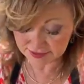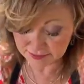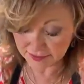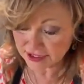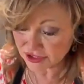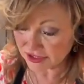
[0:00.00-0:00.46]

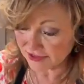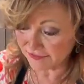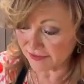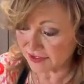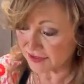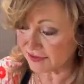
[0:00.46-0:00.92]

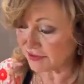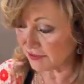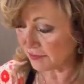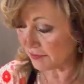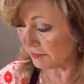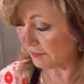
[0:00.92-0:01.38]
especially if we
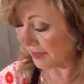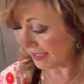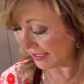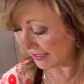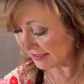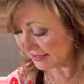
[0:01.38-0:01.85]
use our own
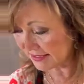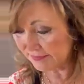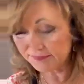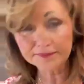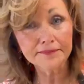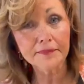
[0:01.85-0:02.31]
beans.